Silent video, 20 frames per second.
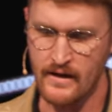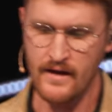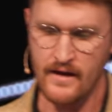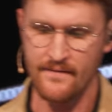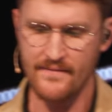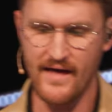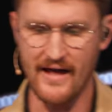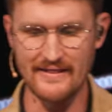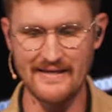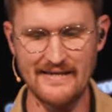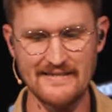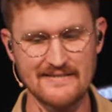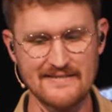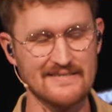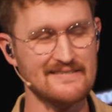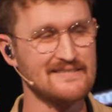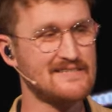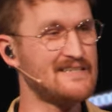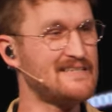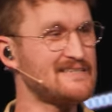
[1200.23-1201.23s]
That leads
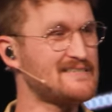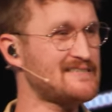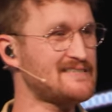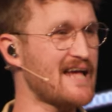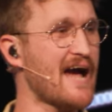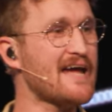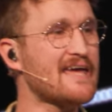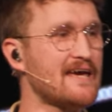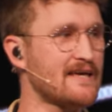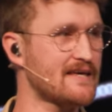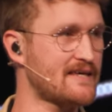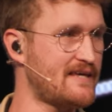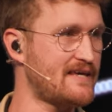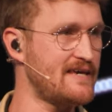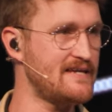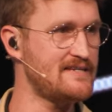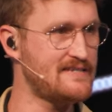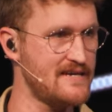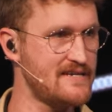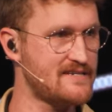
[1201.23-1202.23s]
us to the second key
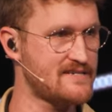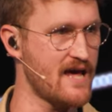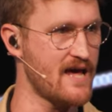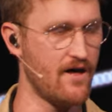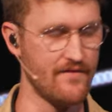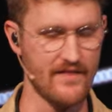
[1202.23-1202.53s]
detail